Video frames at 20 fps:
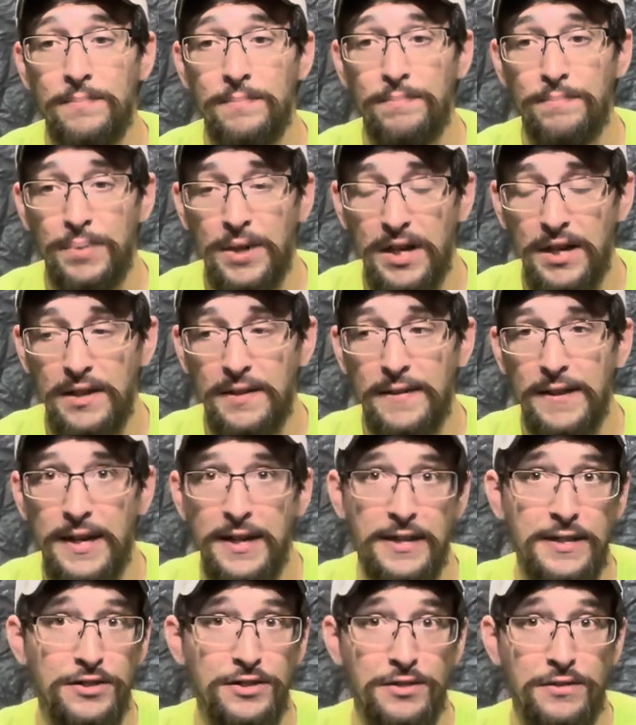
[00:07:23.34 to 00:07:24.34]
But that
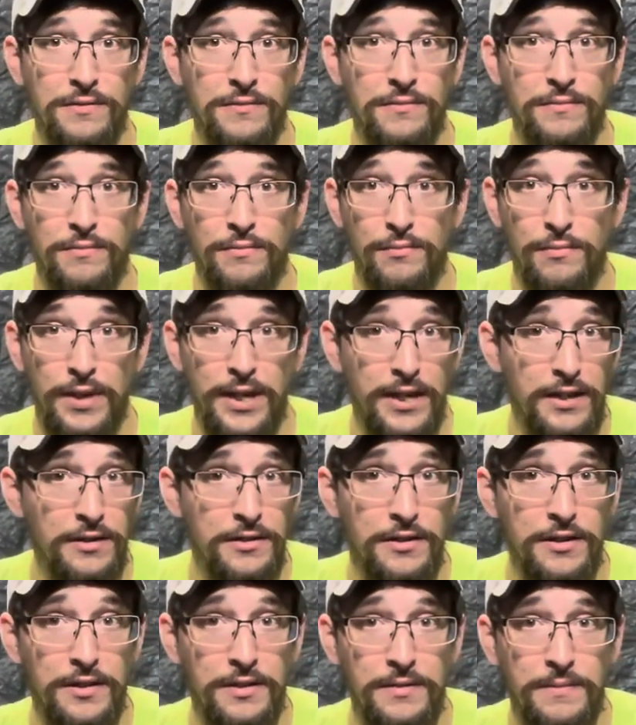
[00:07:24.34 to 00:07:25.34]
engine ran
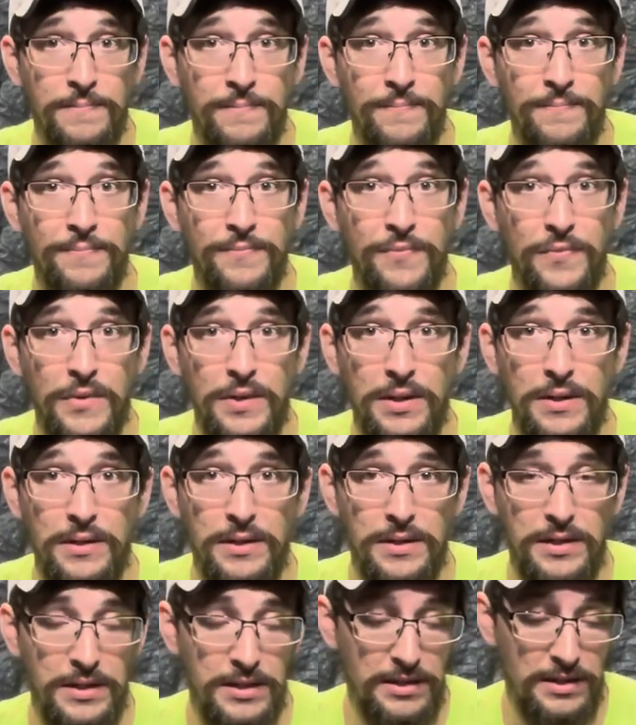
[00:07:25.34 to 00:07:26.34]
good.
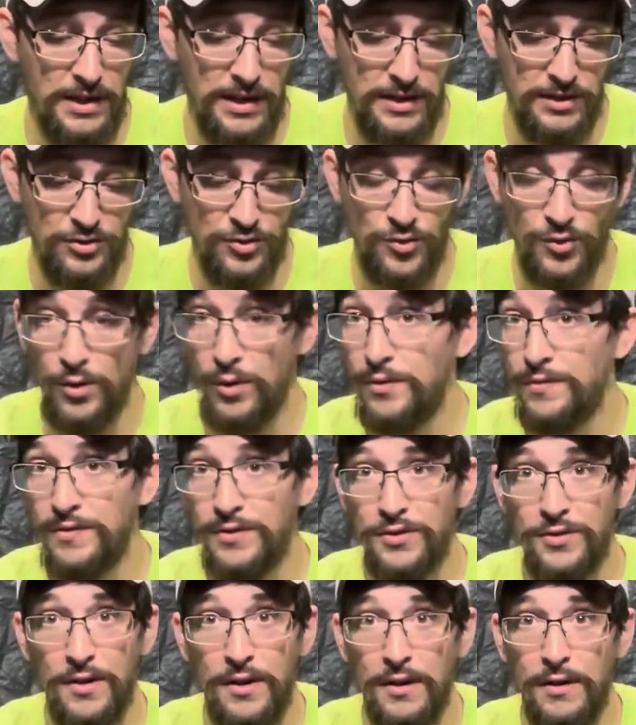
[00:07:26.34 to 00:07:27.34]
I drove the
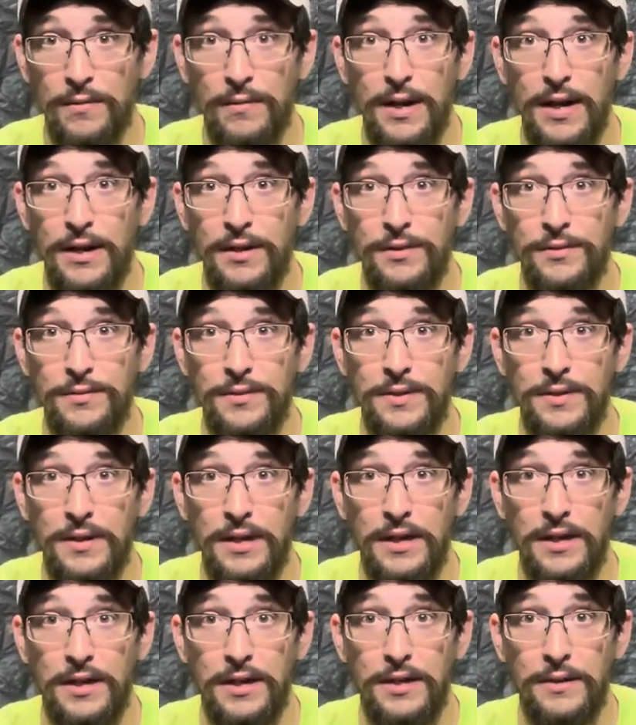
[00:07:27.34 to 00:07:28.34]
truck around
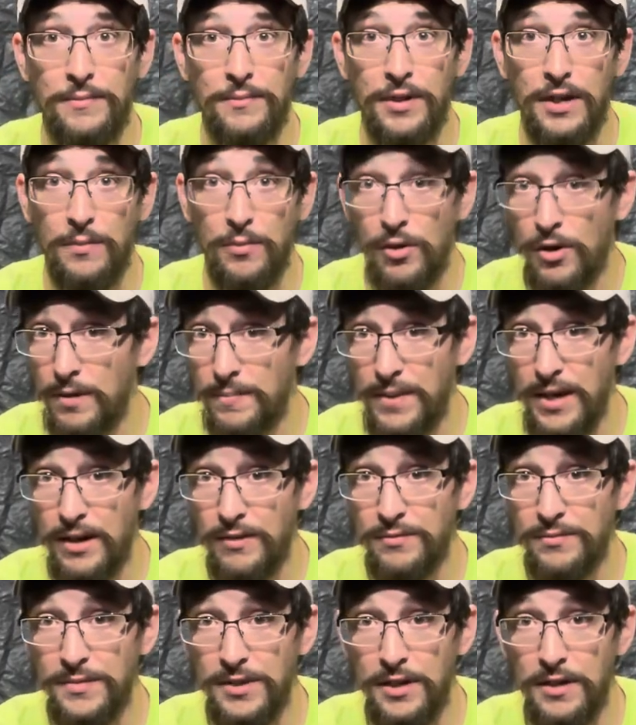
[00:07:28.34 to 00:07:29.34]
when I brought it back
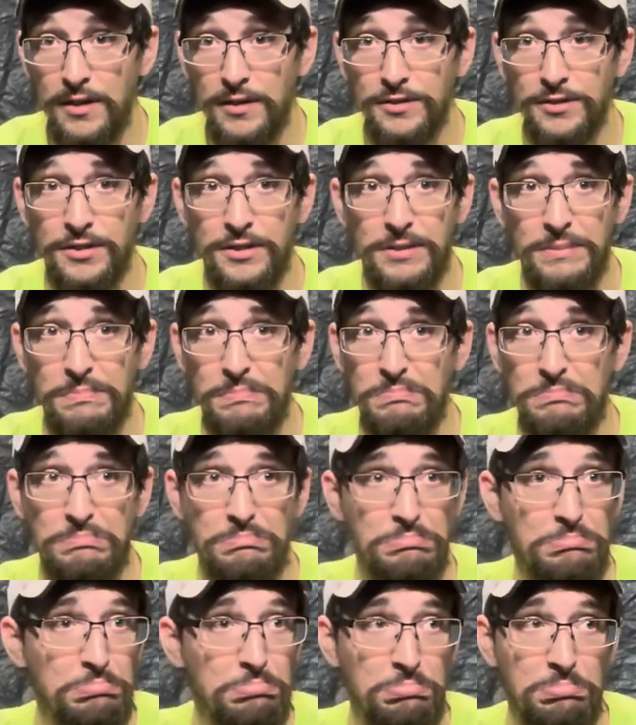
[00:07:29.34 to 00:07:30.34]
from the auction.
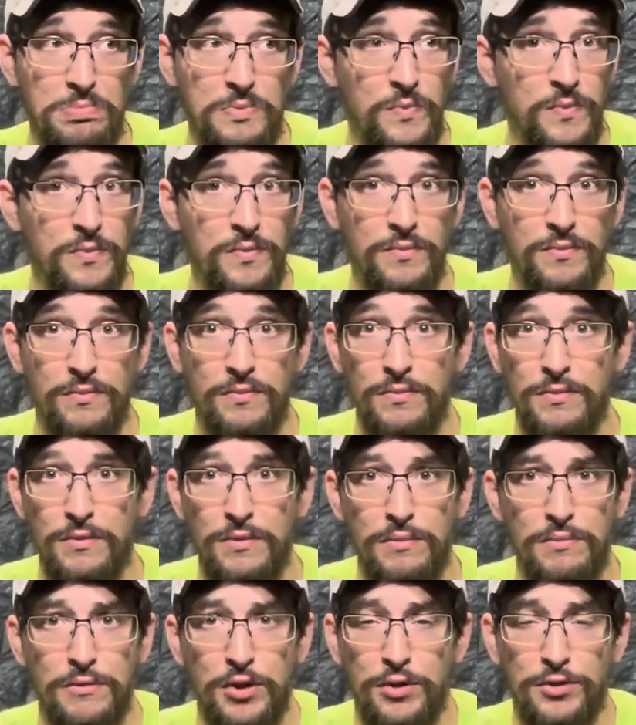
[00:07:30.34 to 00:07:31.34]

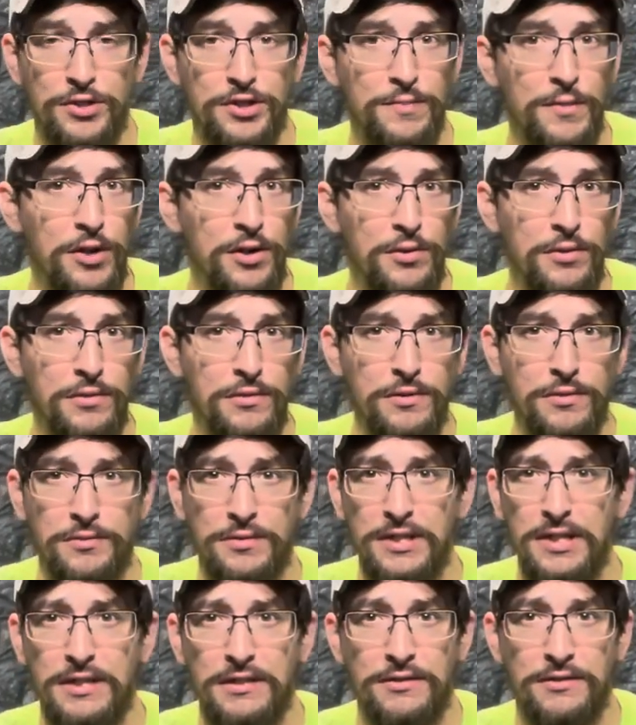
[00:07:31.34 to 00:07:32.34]
No smoke, no
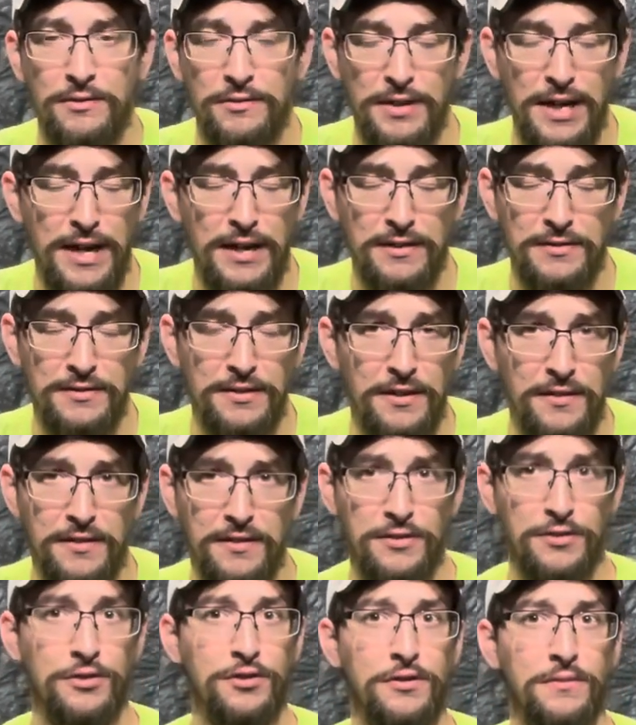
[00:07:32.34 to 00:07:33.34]
ticks, no knocks, nothing
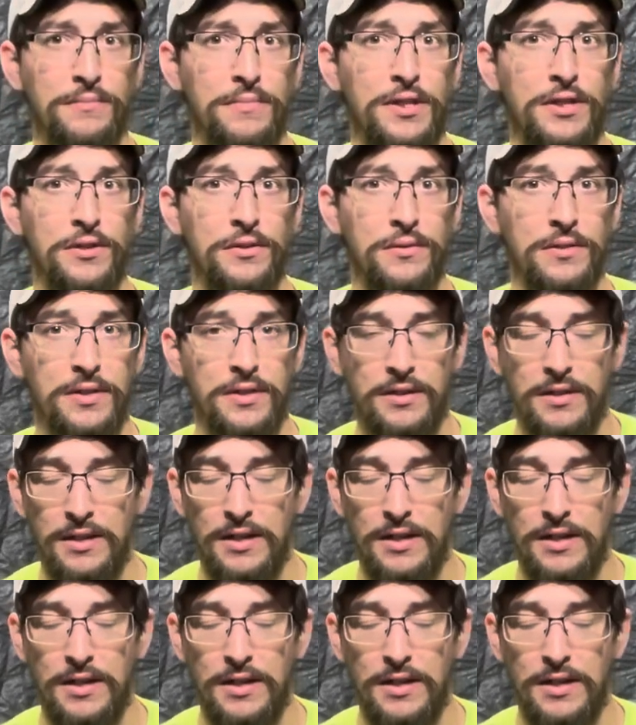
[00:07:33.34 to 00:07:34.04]
it shouldn't be doing.